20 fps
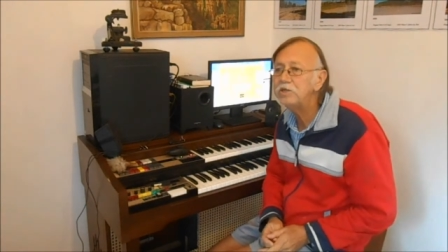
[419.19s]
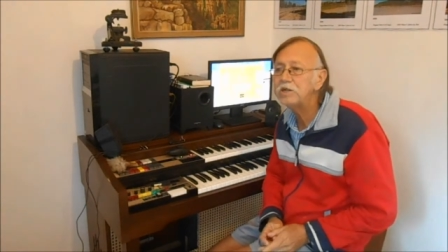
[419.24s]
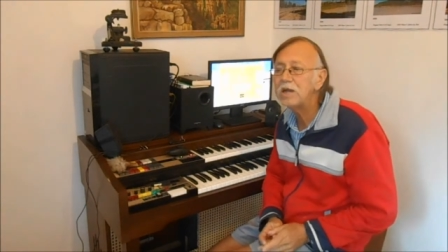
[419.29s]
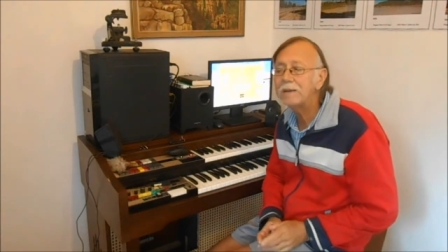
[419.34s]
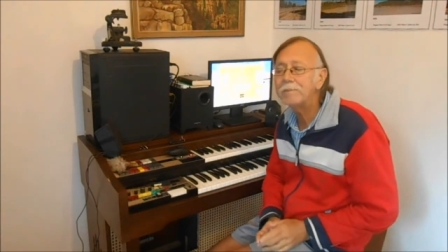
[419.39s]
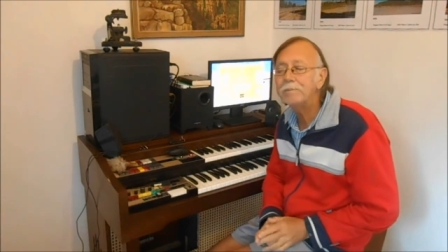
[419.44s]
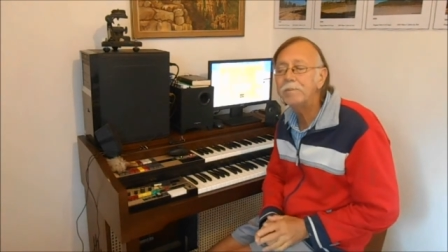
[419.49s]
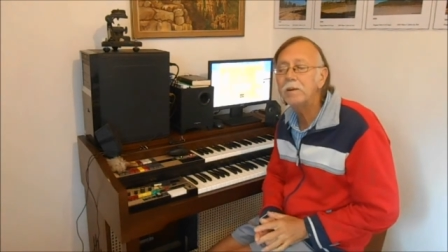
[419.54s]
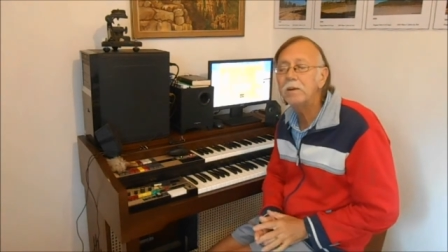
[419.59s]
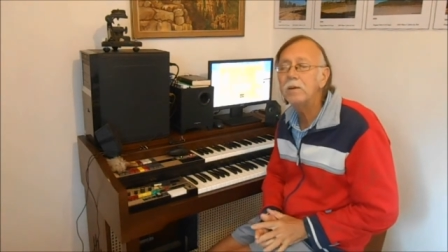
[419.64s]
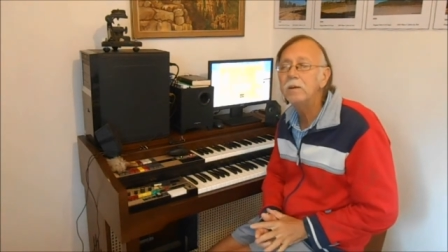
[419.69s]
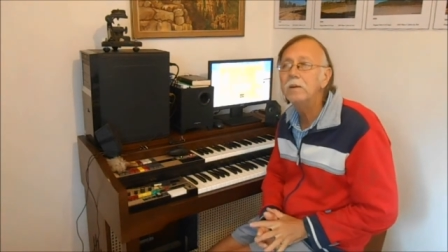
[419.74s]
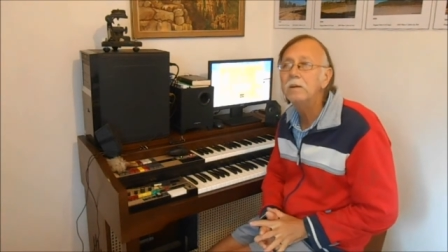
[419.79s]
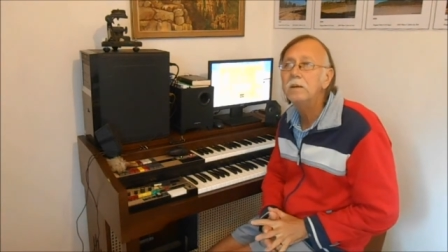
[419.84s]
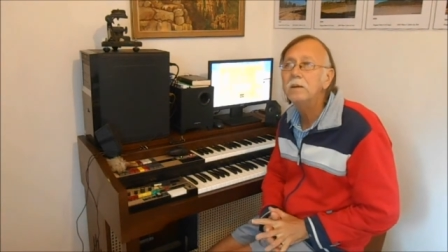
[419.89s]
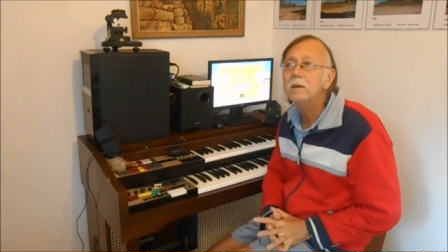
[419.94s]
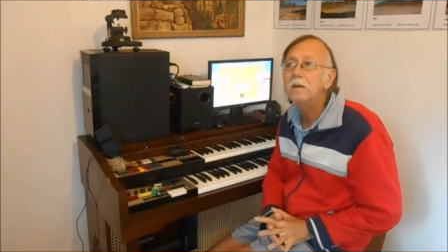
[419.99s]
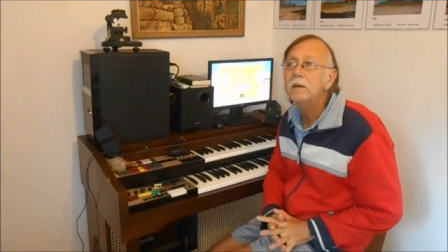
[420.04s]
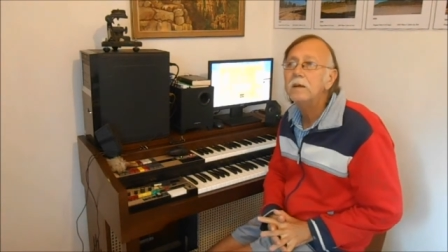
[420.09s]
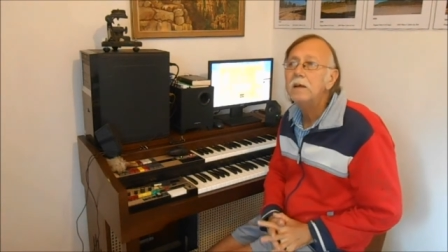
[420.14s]
chapel.
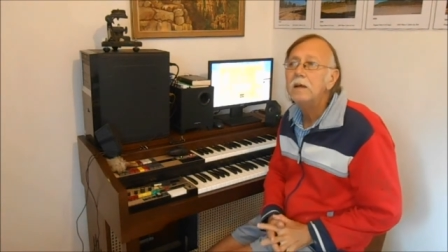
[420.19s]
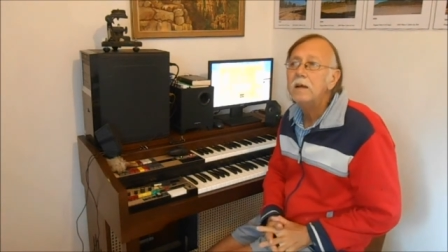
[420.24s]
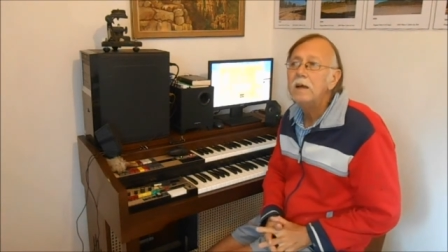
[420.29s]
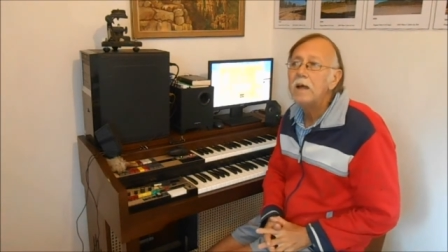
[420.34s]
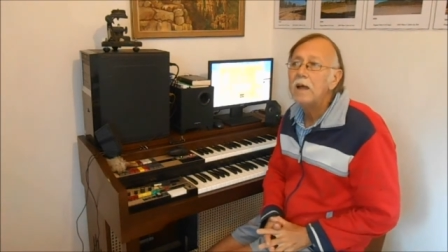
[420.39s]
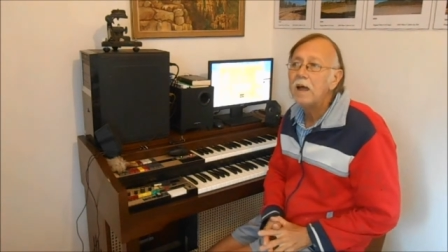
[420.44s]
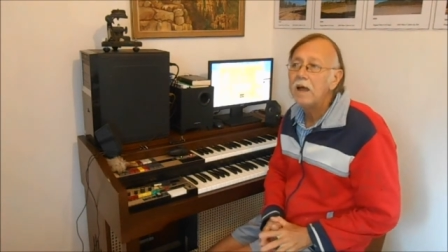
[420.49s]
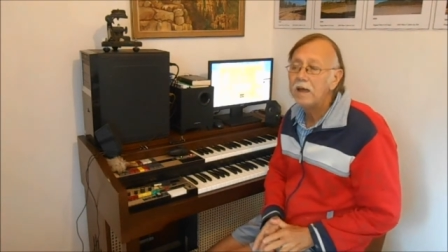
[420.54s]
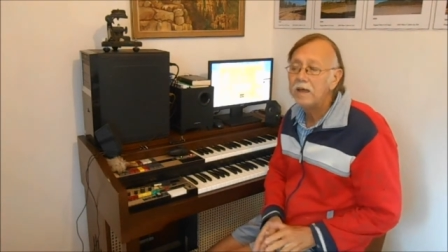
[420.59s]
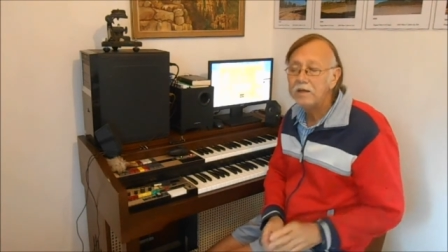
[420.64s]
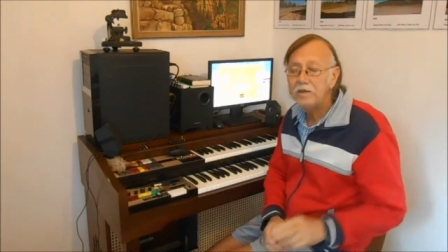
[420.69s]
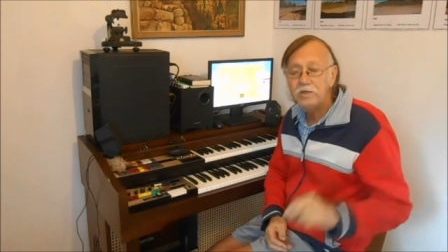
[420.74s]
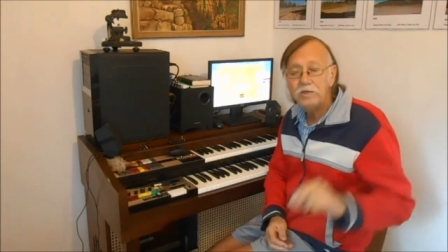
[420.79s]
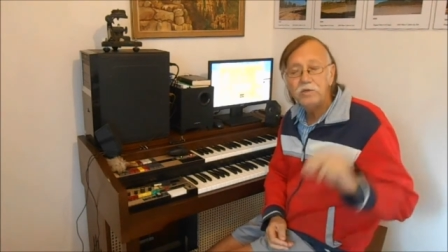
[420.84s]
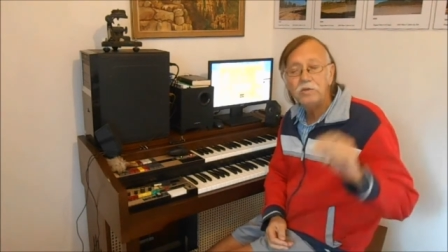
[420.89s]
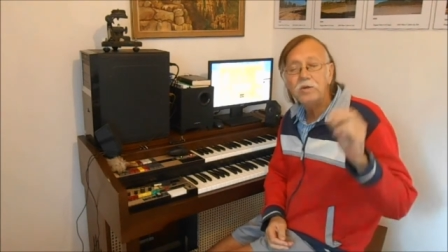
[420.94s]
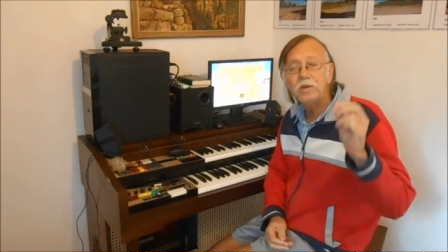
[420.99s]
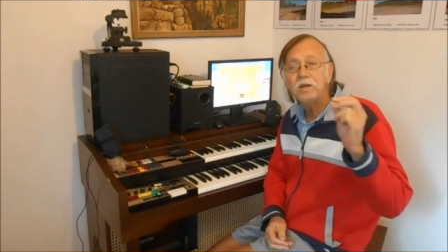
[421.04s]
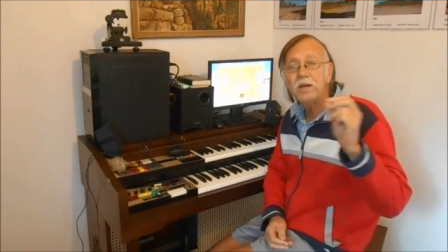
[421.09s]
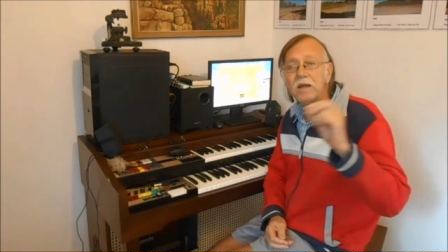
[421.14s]
And
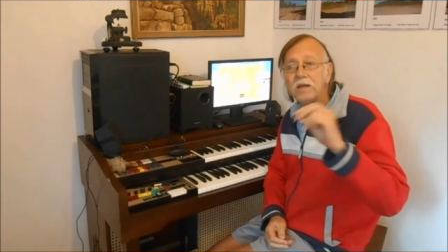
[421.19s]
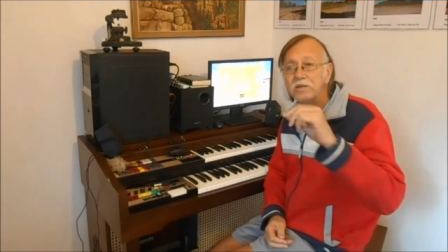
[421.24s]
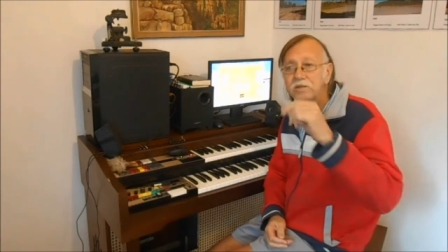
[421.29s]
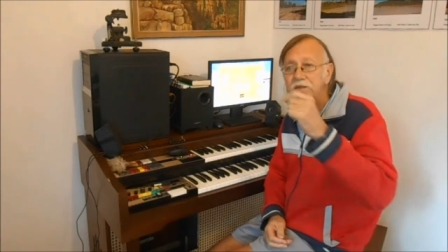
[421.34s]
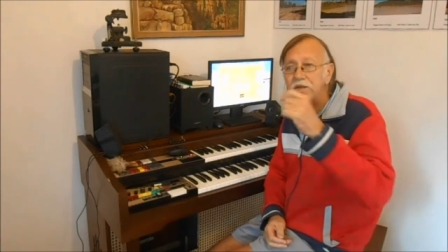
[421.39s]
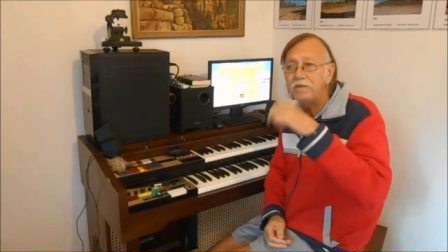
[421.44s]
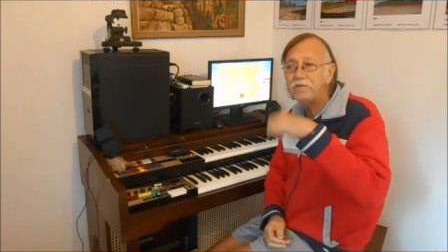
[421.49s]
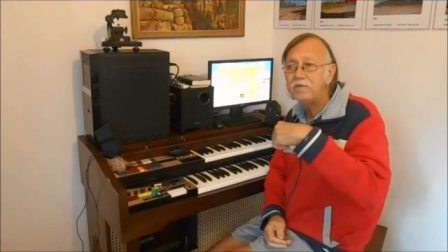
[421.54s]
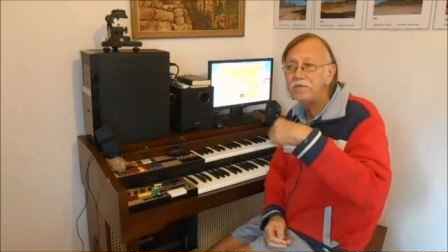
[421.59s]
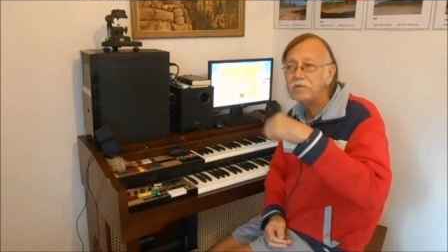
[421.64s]
you can actually,